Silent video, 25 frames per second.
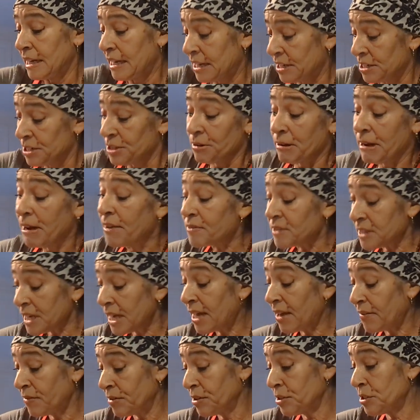And you have to
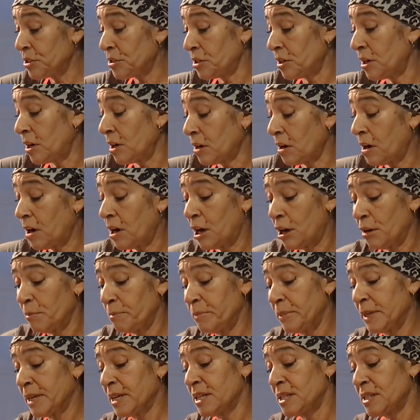have your stock
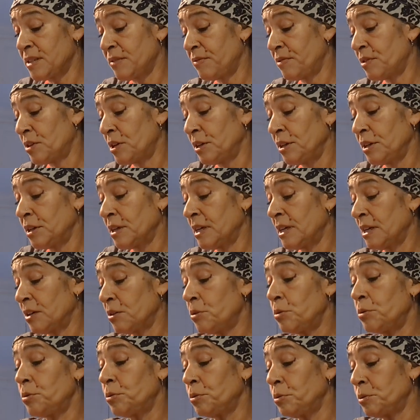hot, because if not, you're
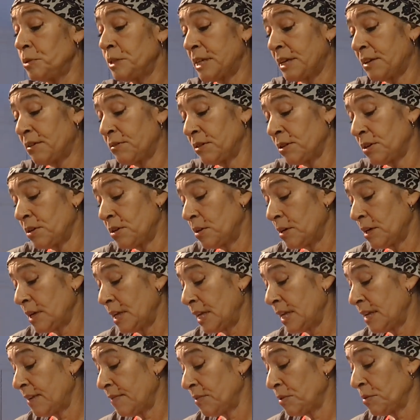gonna cool down the
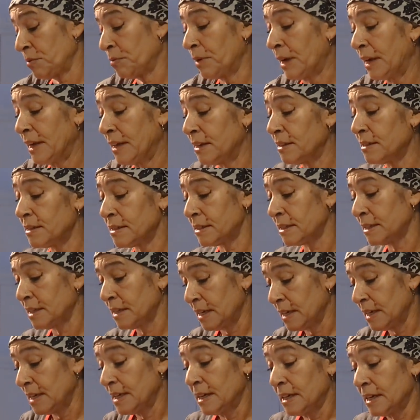cooking of the rice.
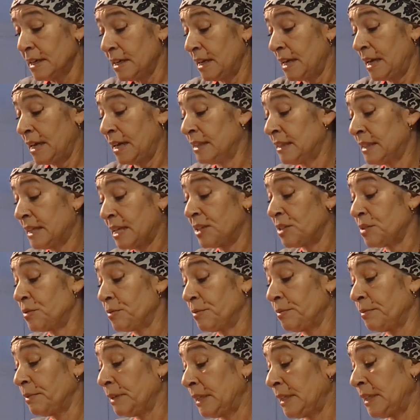And that's
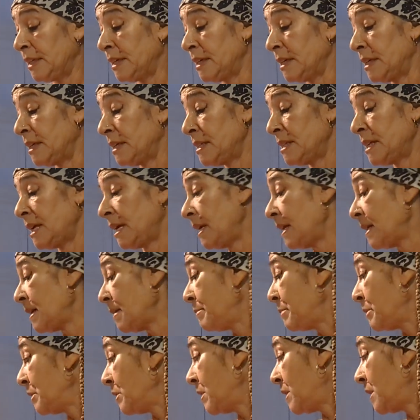really gonna take
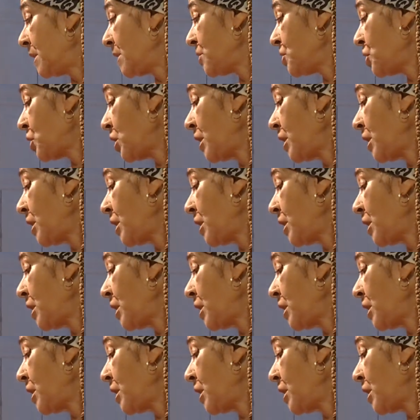up a lot of